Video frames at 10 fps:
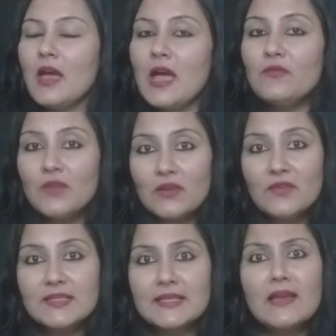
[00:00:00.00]
And when
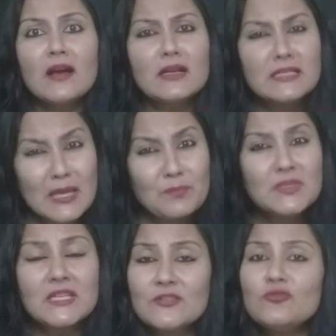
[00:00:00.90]
we say
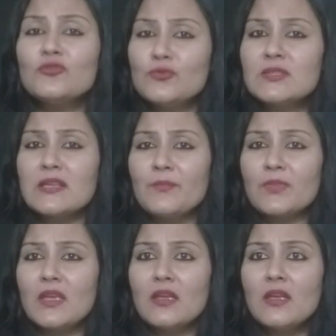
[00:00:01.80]
attempting to do
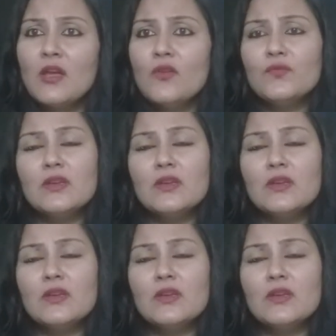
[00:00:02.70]
something,